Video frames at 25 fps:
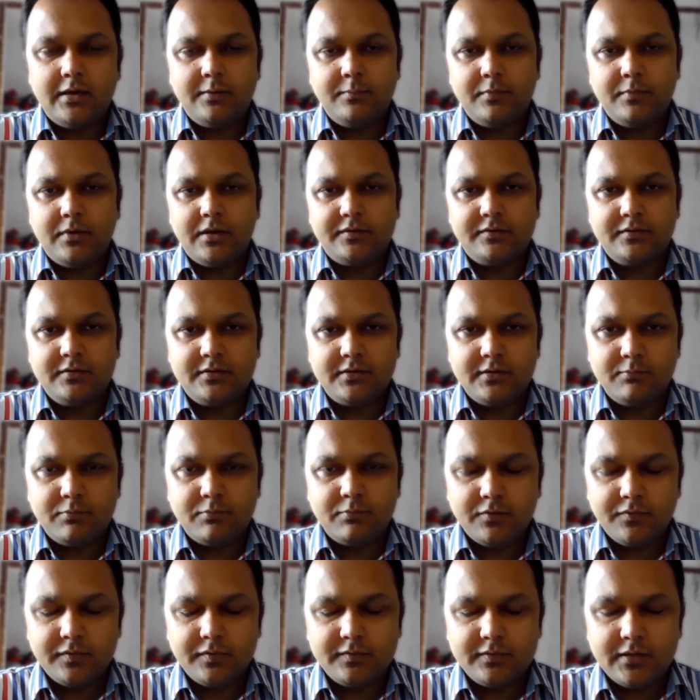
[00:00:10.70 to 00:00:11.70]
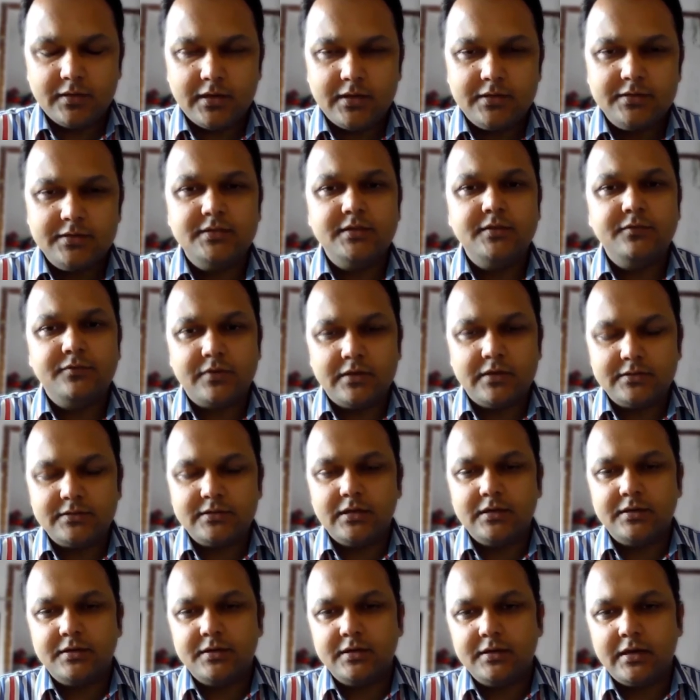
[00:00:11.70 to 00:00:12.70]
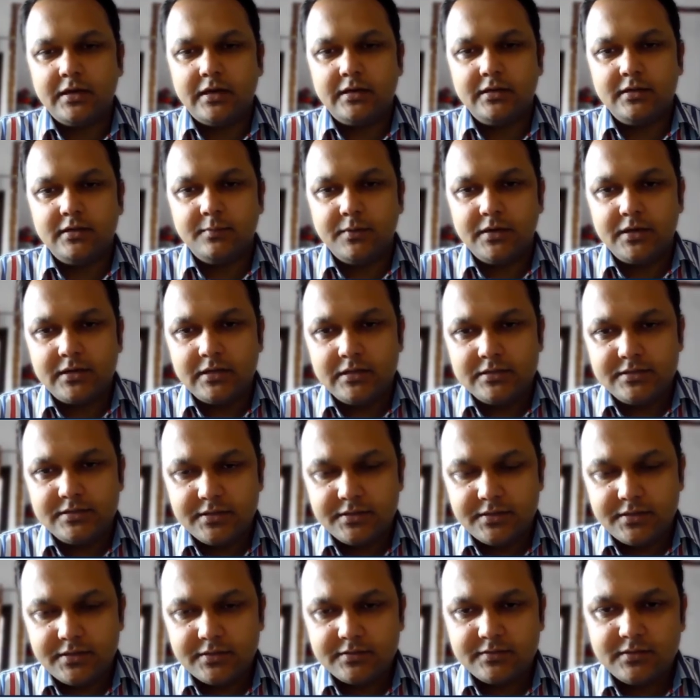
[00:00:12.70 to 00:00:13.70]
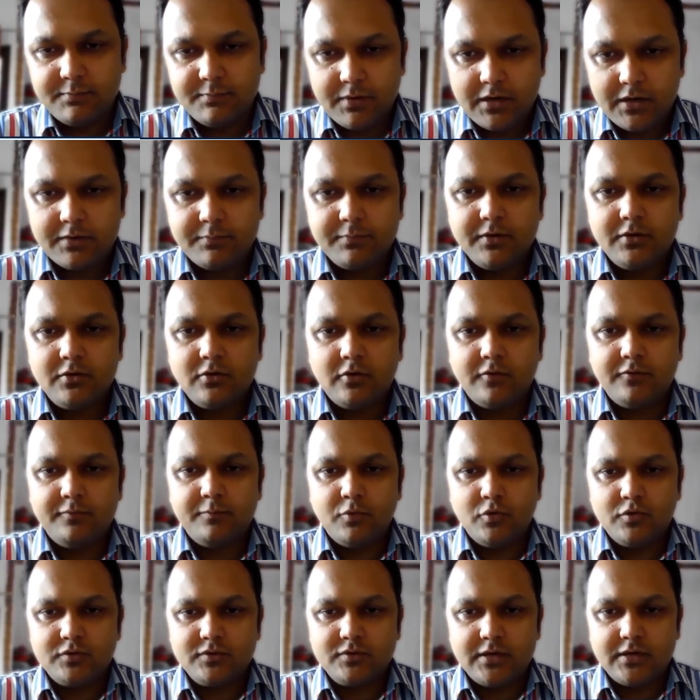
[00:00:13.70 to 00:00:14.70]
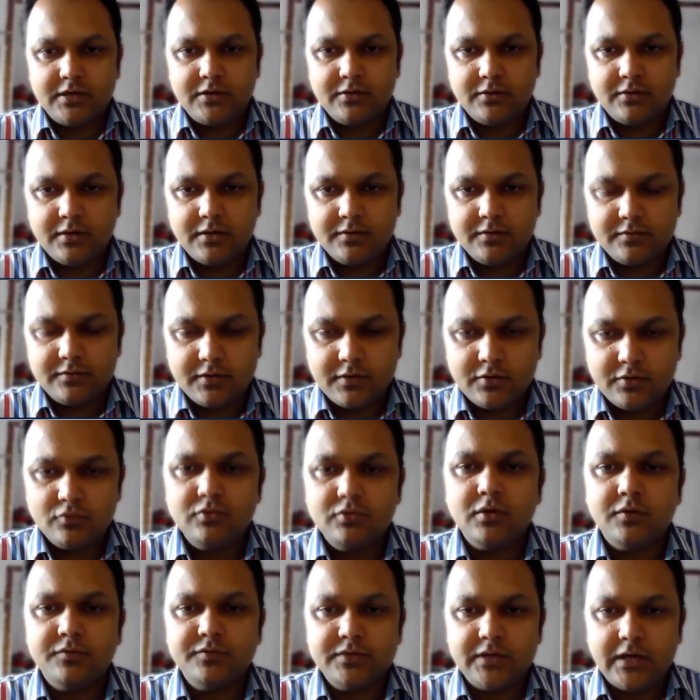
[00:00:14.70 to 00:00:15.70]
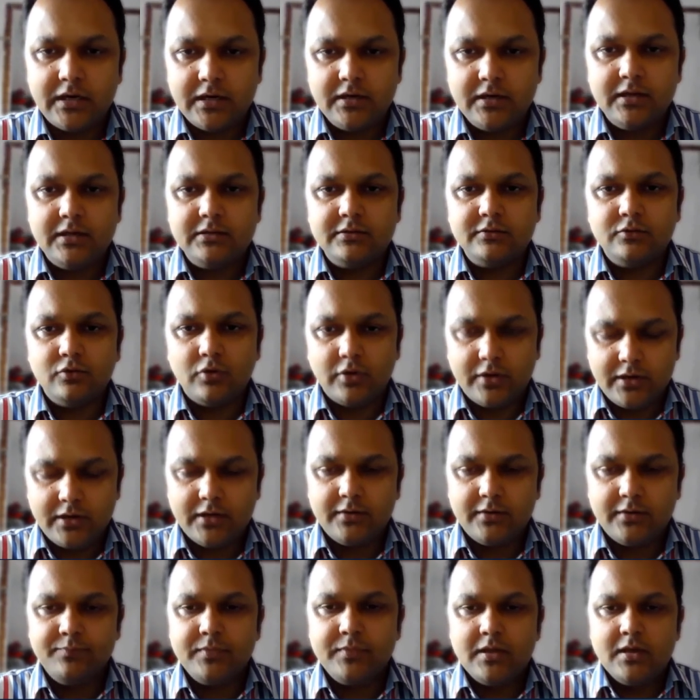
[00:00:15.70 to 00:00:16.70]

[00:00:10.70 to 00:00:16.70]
I am Assistant Professor and Chief Consultant at the Medical Genetics Department of Postgraduate Institute of Child Health, Noida.